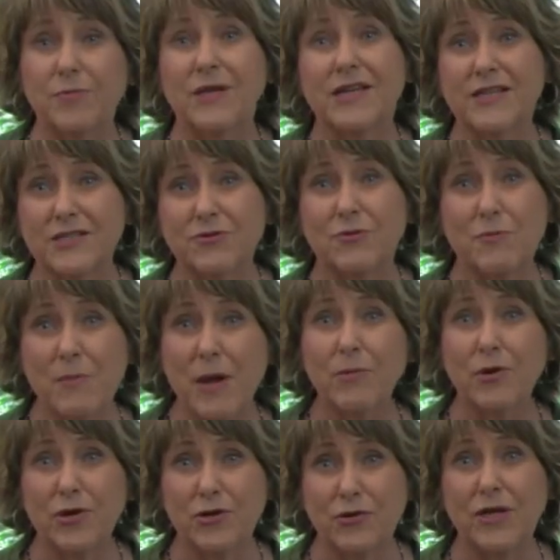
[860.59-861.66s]
Because
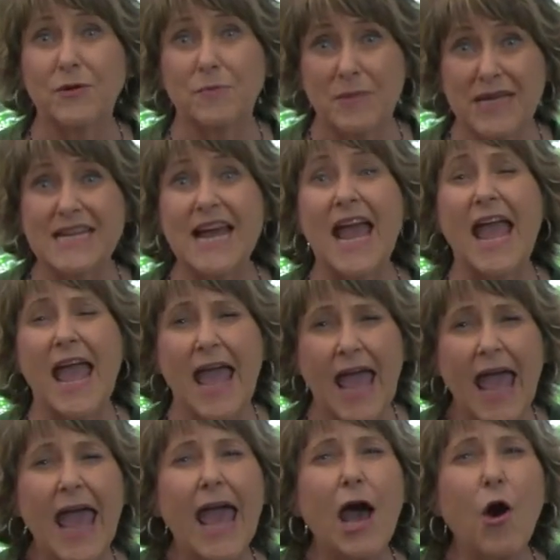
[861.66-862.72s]
remember, you get me to
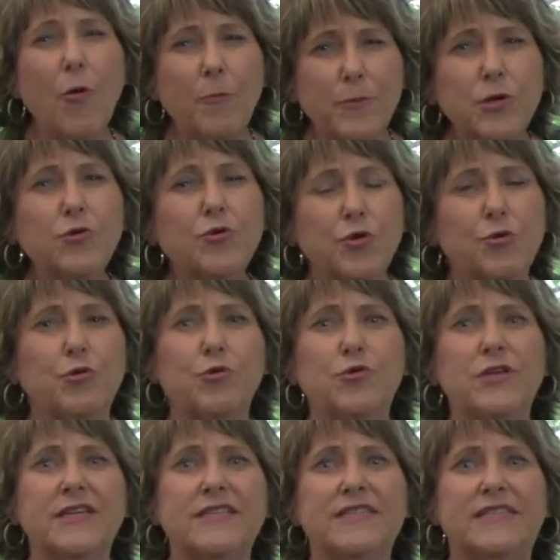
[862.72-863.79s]
help you through
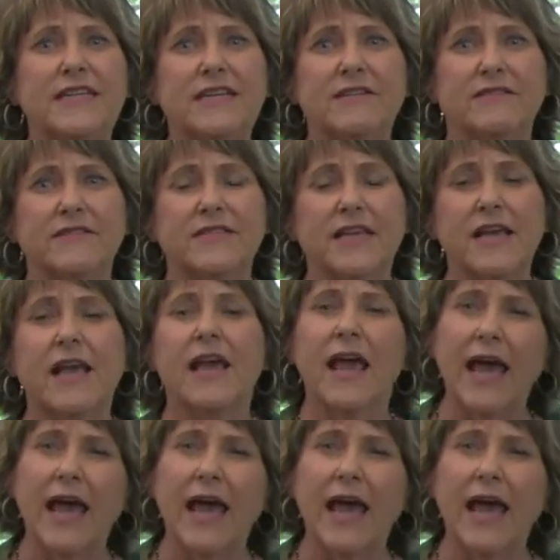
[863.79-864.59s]
these deals,